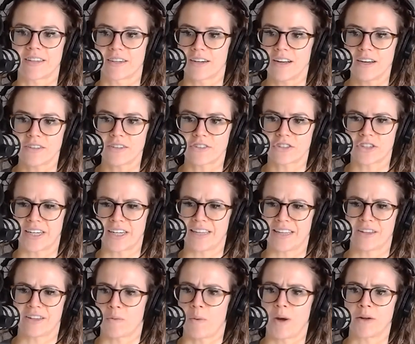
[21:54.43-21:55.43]
they're not
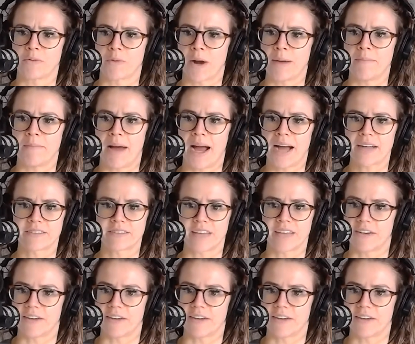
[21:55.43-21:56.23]
training their one rep max